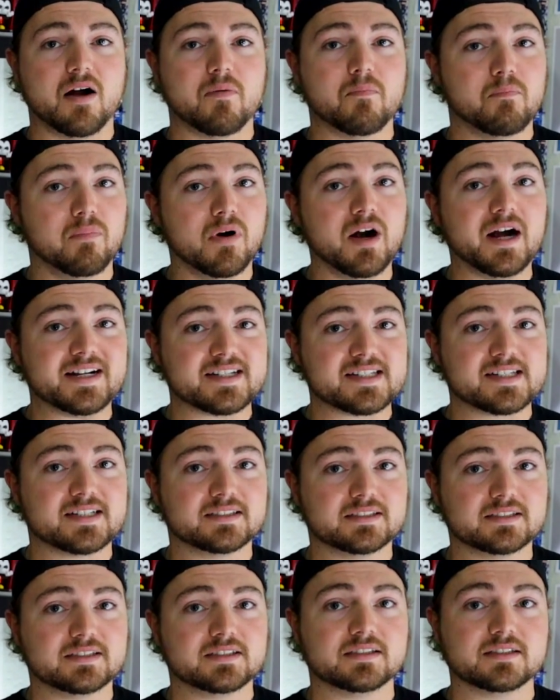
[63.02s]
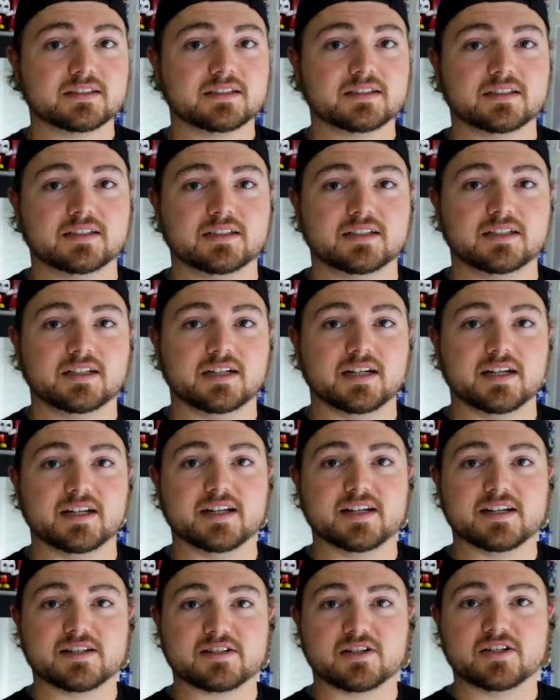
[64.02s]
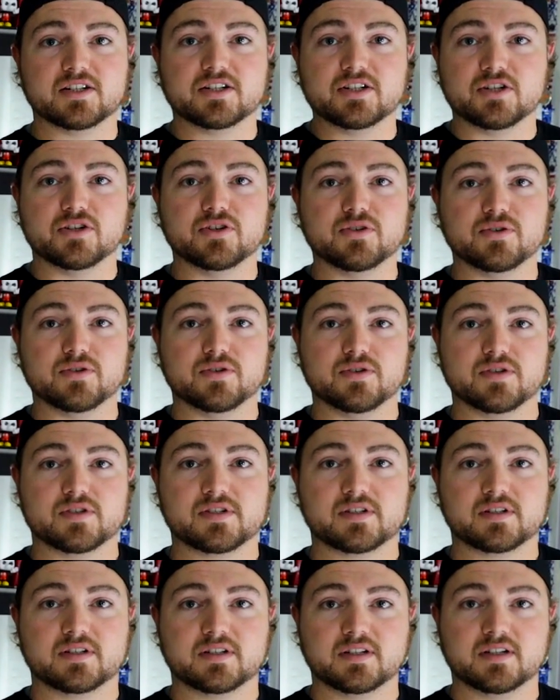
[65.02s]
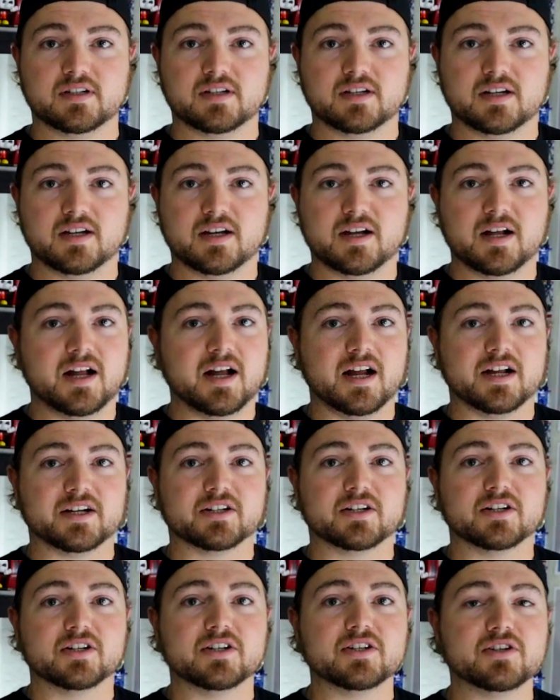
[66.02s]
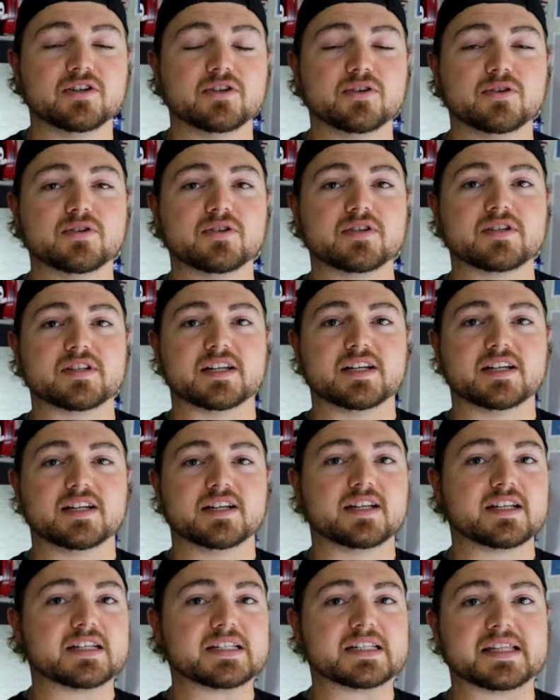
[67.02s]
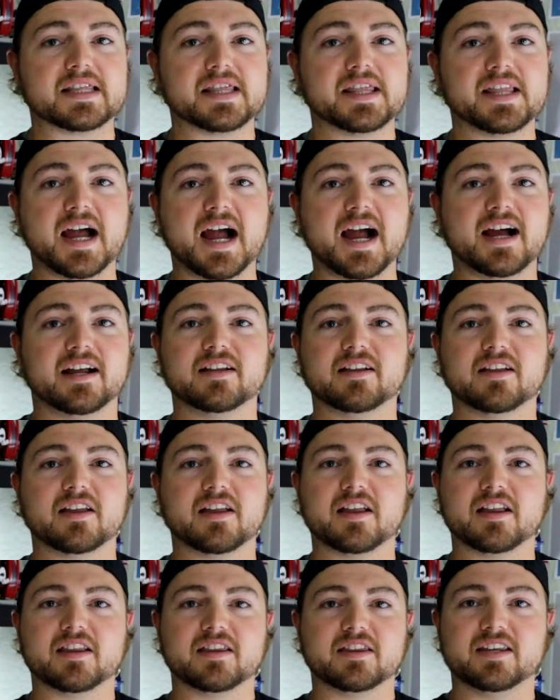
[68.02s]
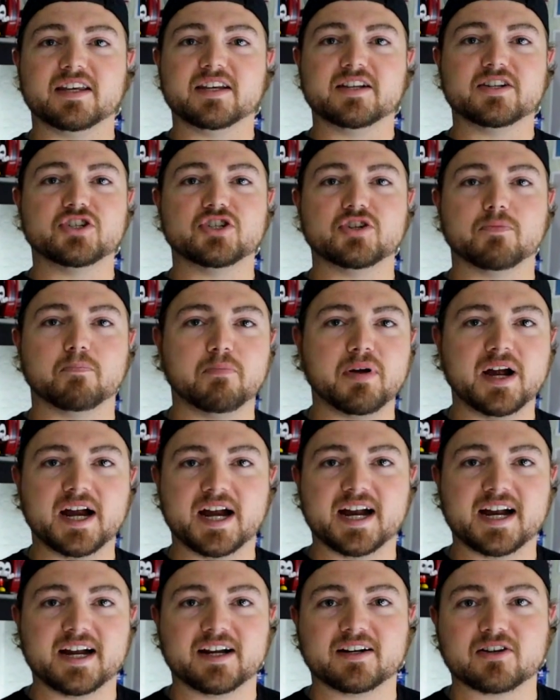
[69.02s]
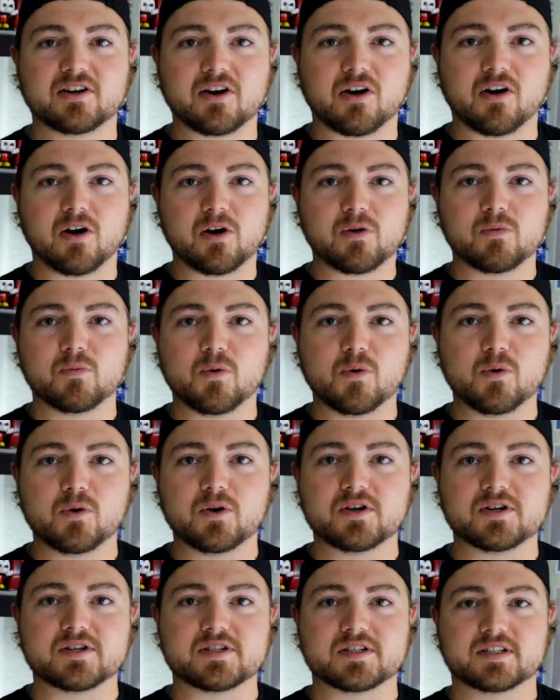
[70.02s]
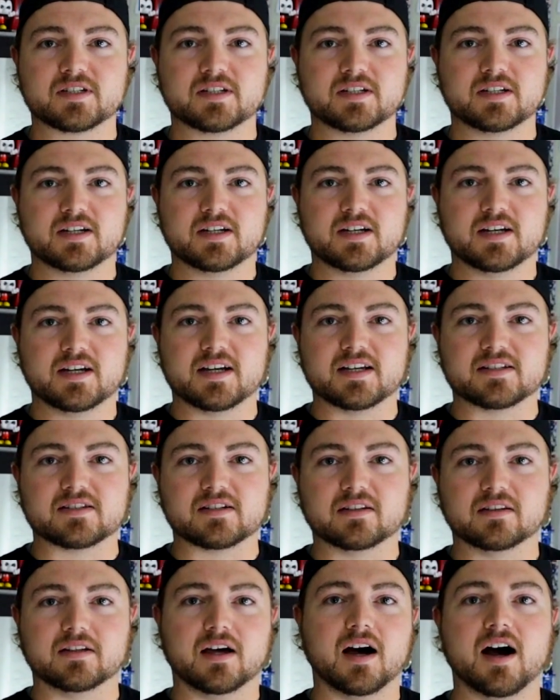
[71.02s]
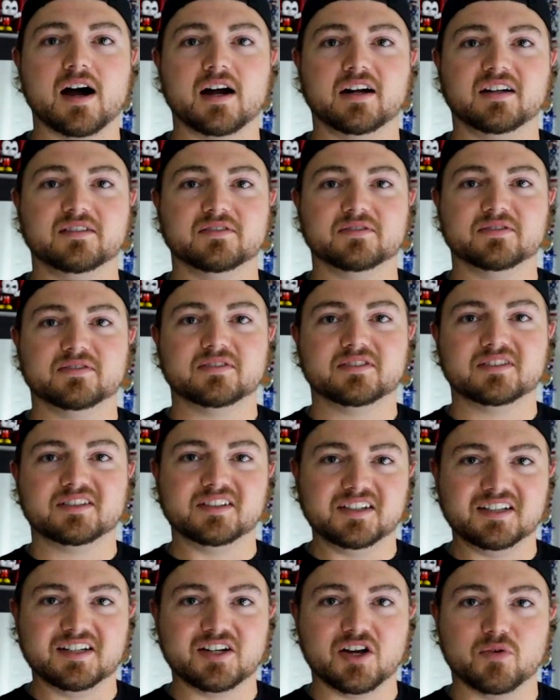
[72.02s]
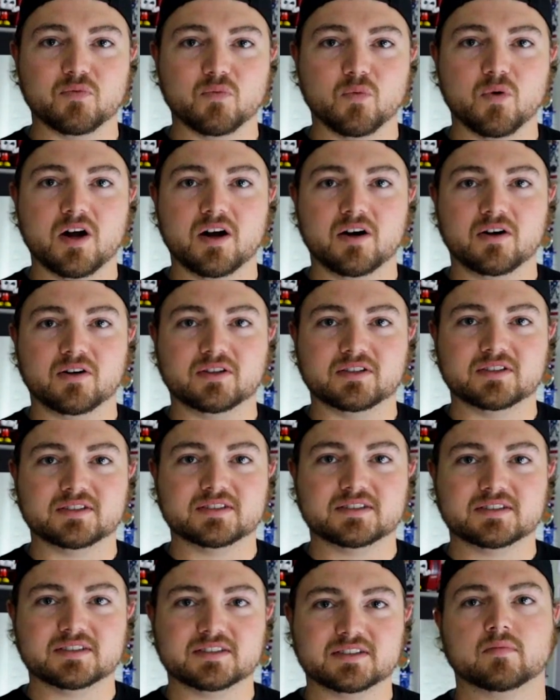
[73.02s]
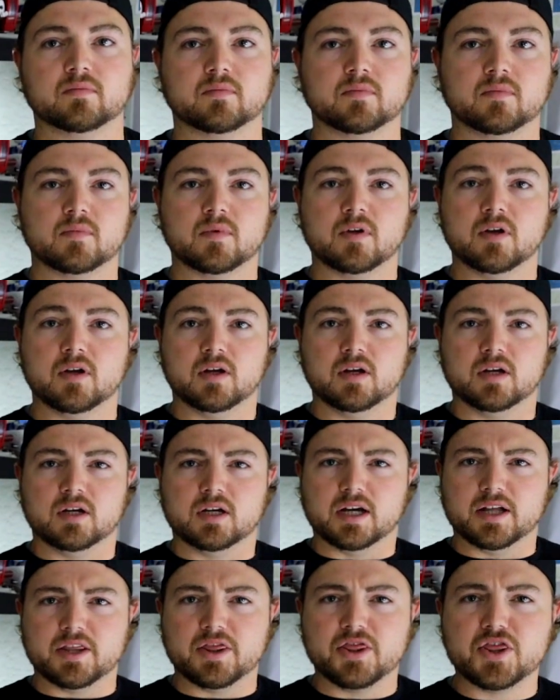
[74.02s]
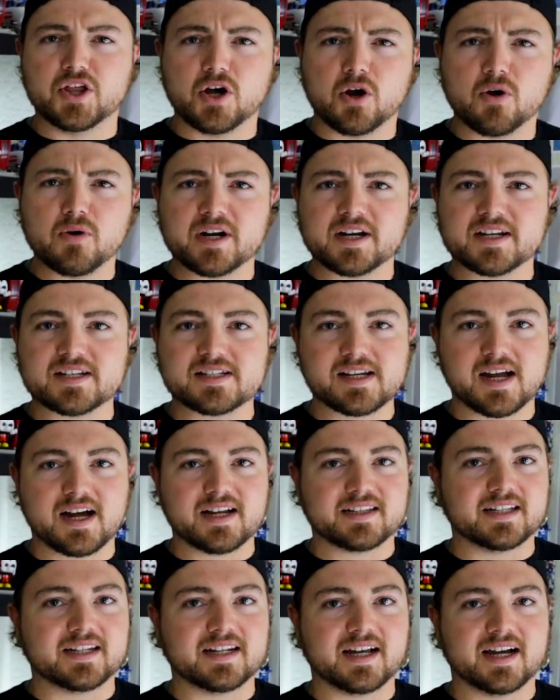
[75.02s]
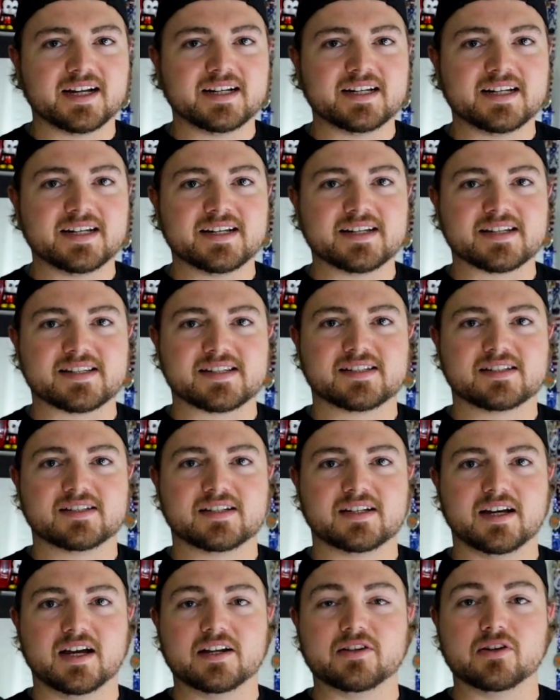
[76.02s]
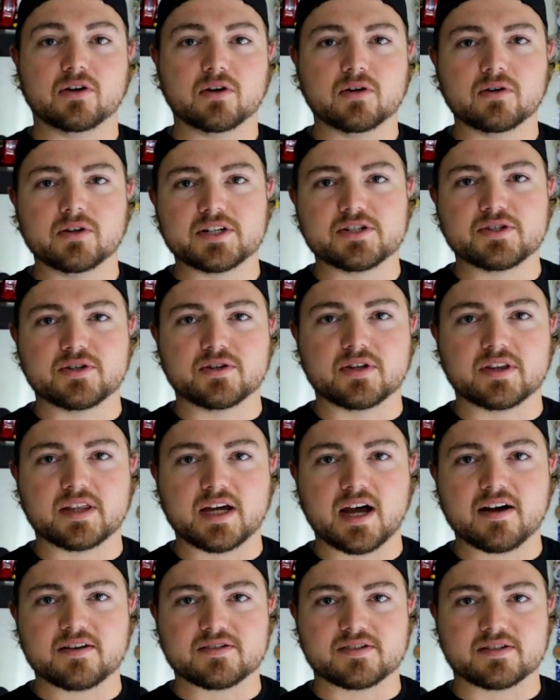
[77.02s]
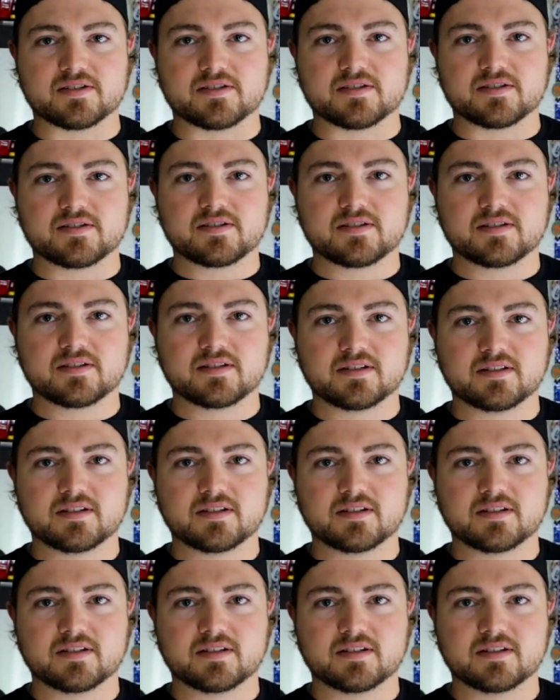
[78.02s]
but it is good news. And good news is that the Japan Car Wars is alive and well. And though it is not the 90s and early 2000s,